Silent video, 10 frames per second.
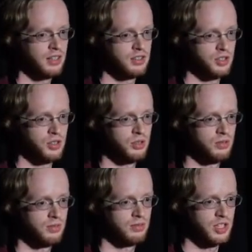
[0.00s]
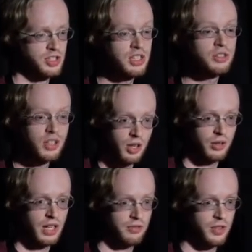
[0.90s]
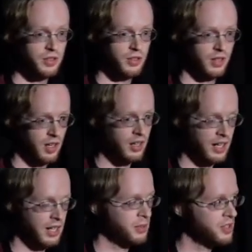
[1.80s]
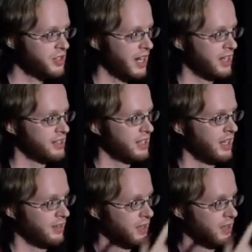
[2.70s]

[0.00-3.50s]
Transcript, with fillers: to continue to code if you are unable to use your hands, uh,